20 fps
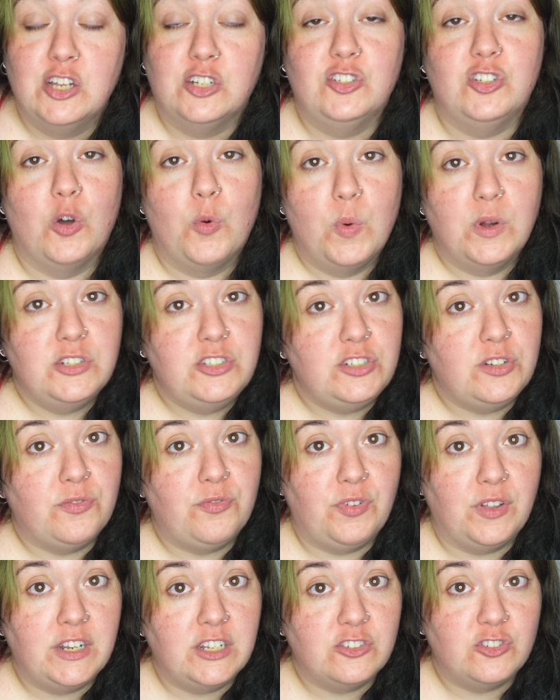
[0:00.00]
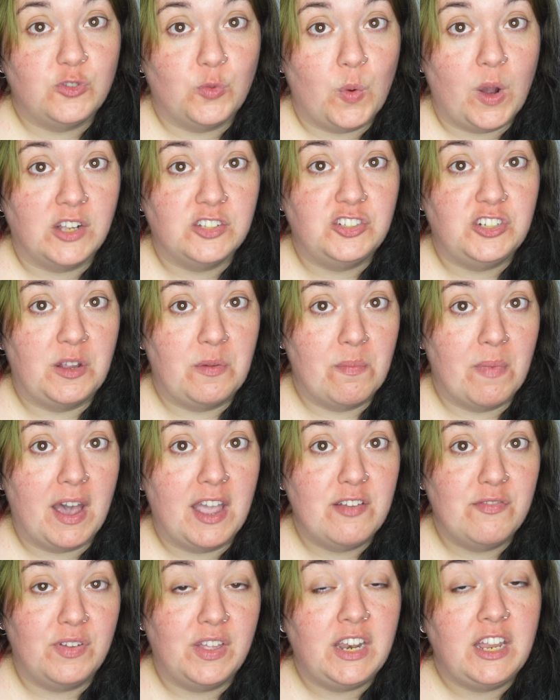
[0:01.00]
So once you've finished watching
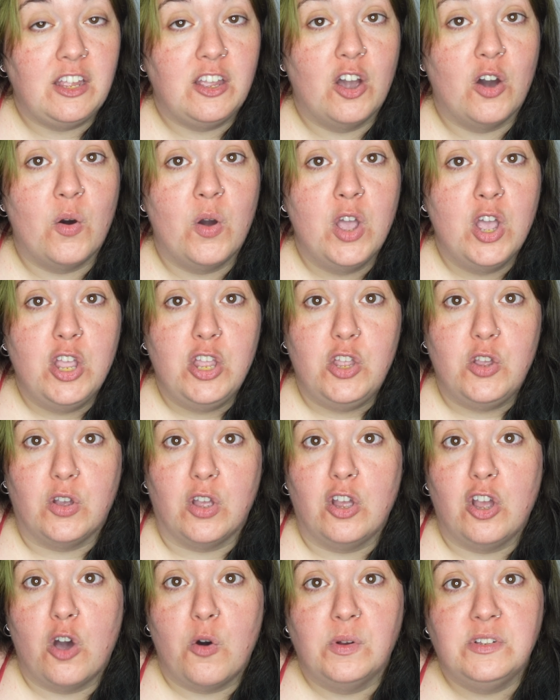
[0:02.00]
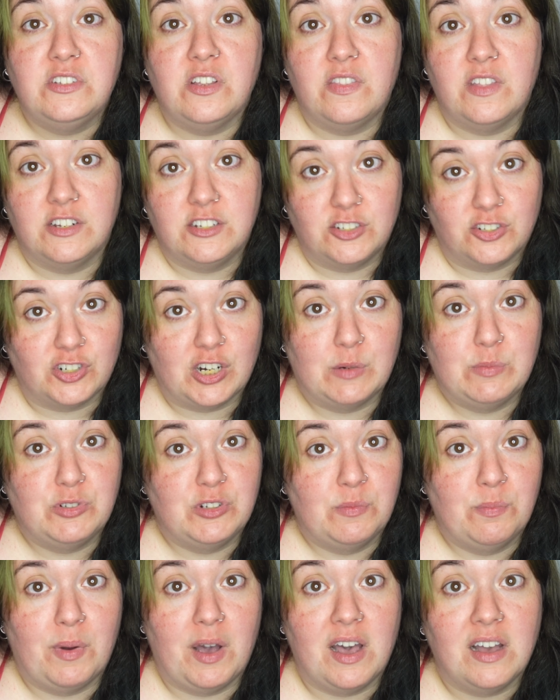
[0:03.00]
my video, you can go into the
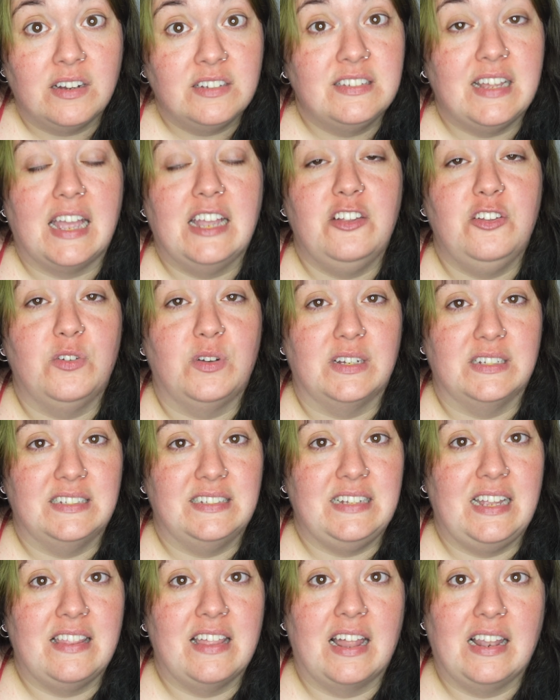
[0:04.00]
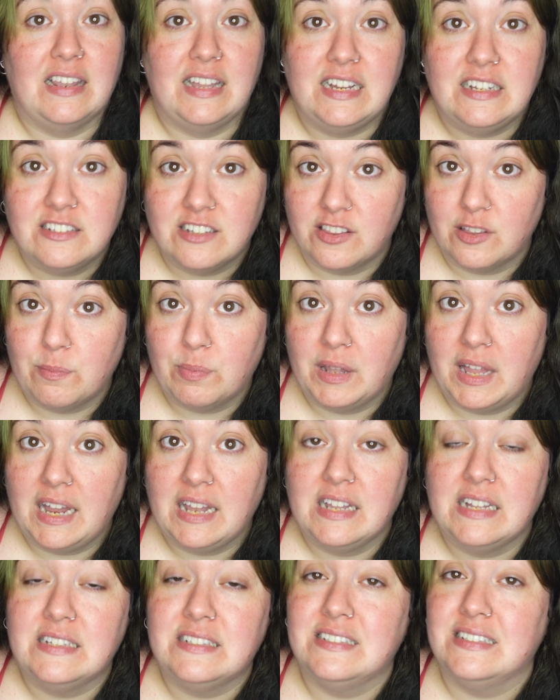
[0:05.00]
description box and you can see that link to the
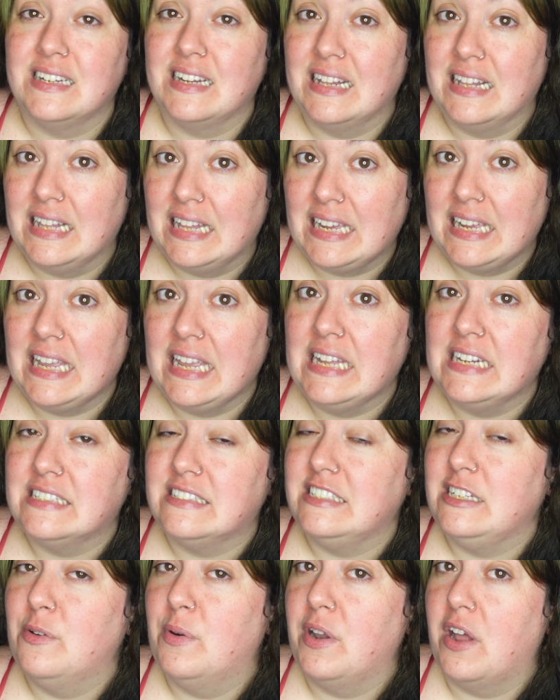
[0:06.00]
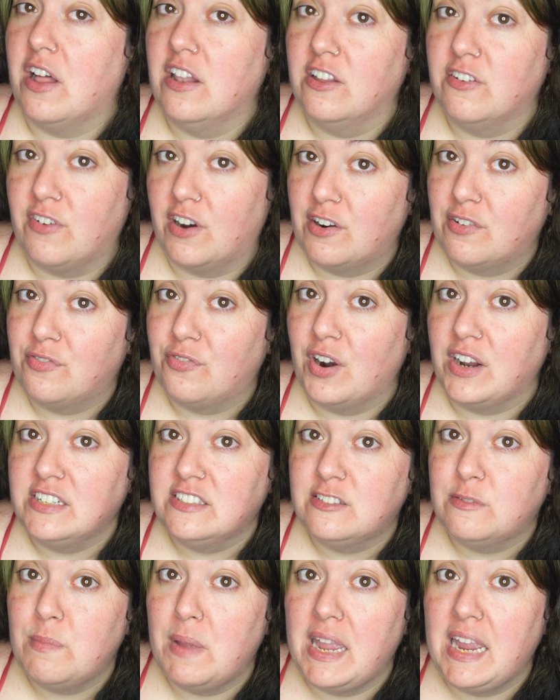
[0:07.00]
playlist, click it, see what all of our
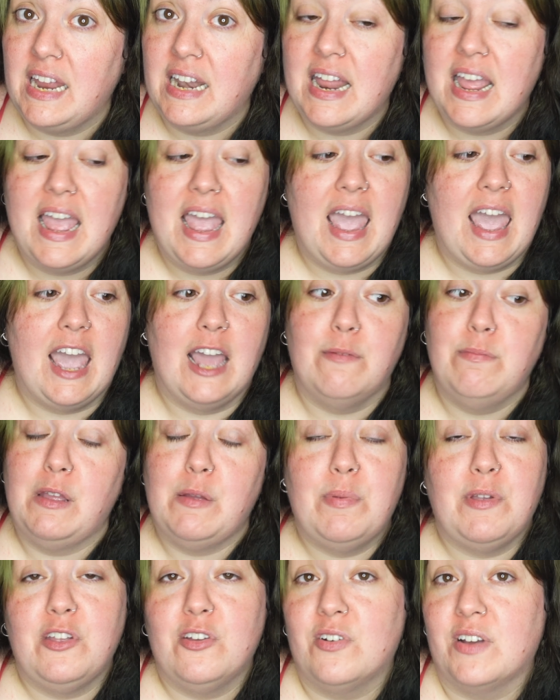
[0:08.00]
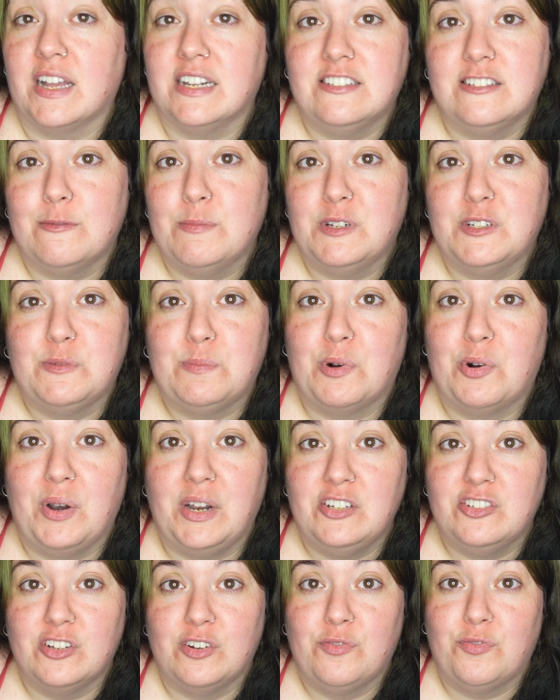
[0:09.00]
friends made, and maybe you'll get some
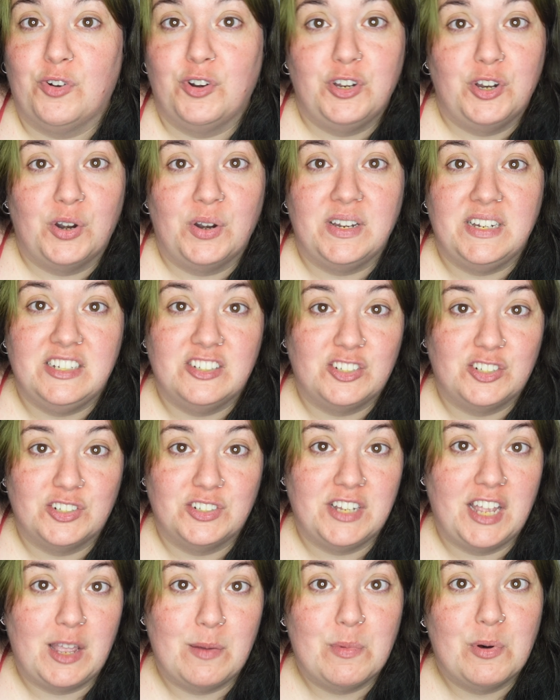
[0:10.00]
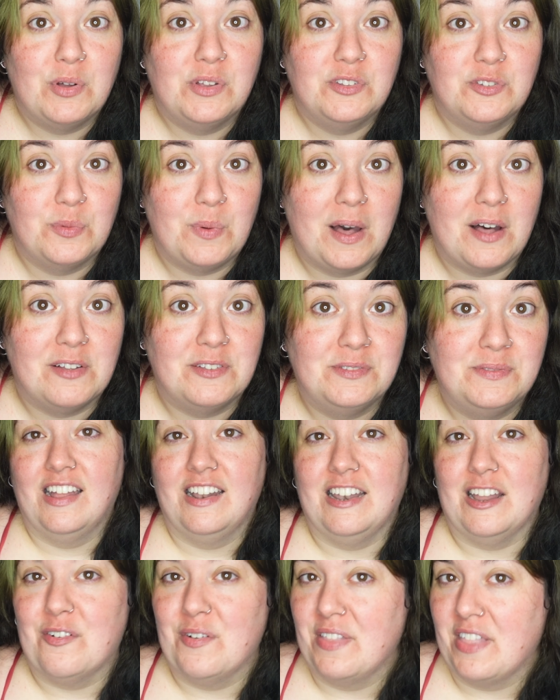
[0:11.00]
inspiration for your Easter table as well.
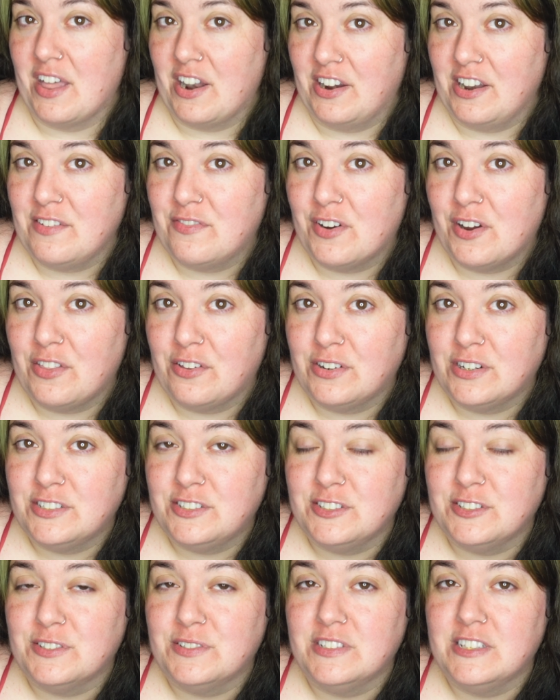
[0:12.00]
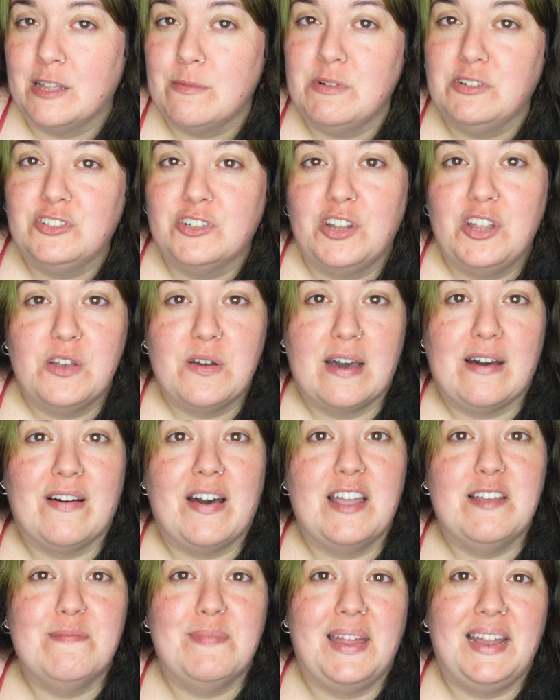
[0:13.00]
Now, without any further ado, let me show you how
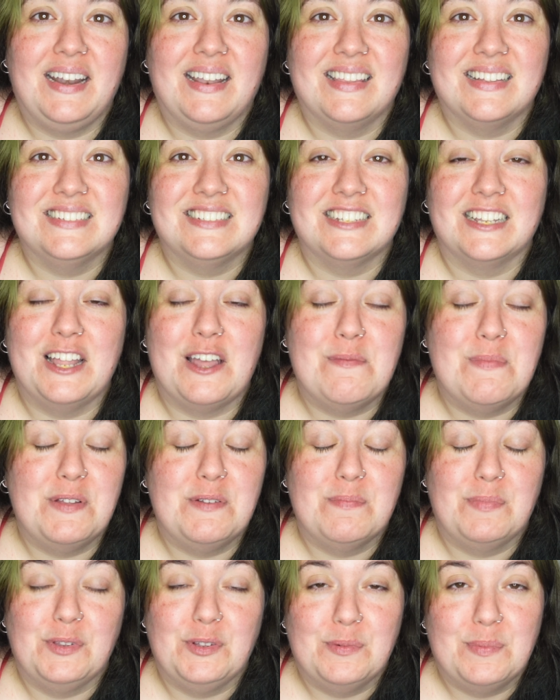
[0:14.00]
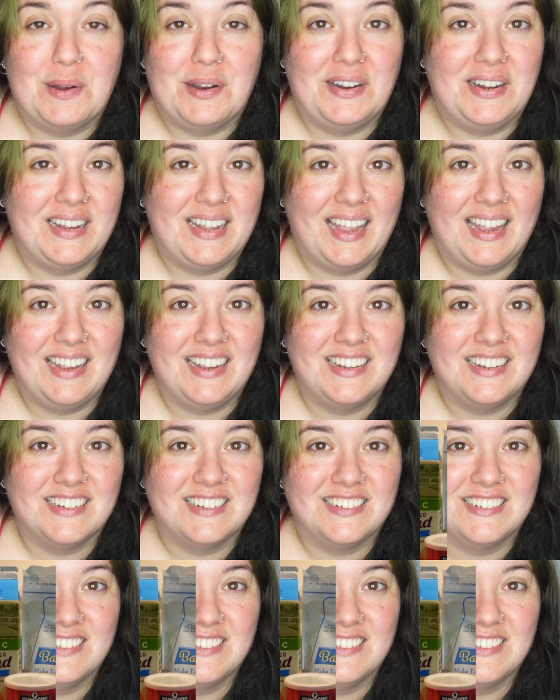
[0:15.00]
I made this lemon blueberry cake cake.